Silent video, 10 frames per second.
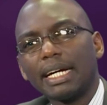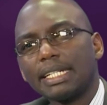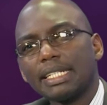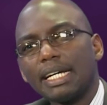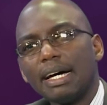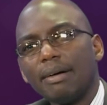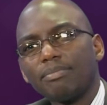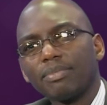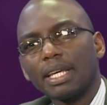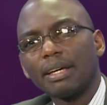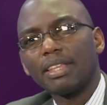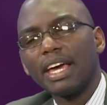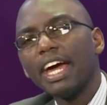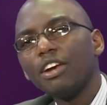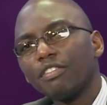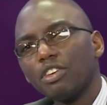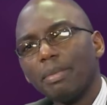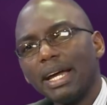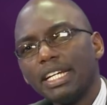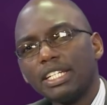that the end of
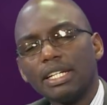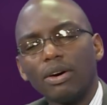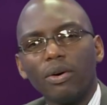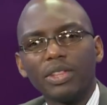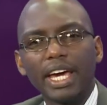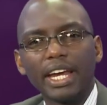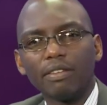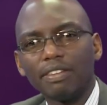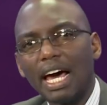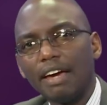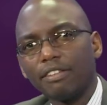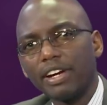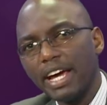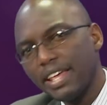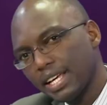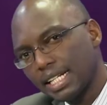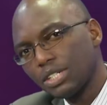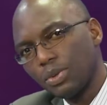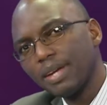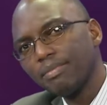humanity or the end of life on Earth, as
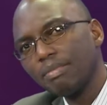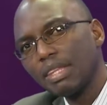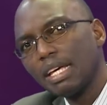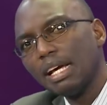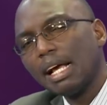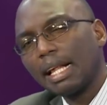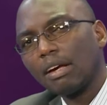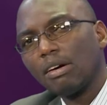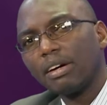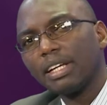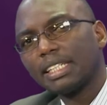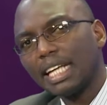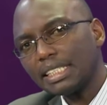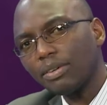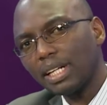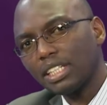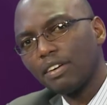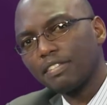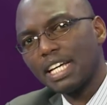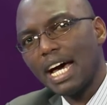it were. So it's just a question
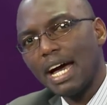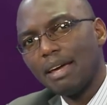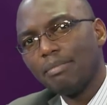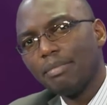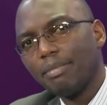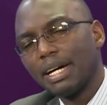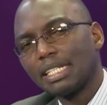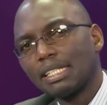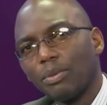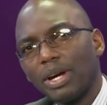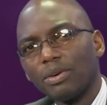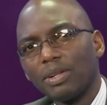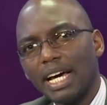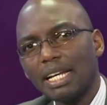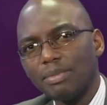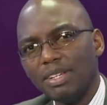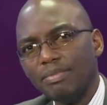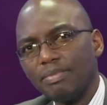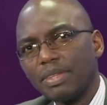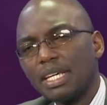of time, but when will that be?
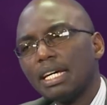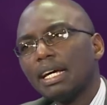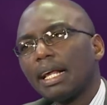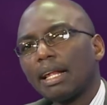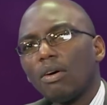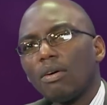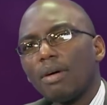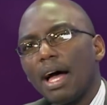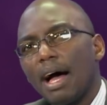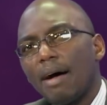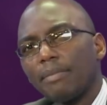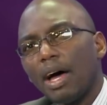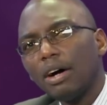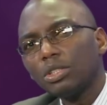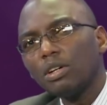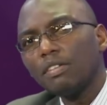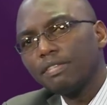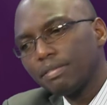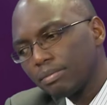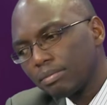So out of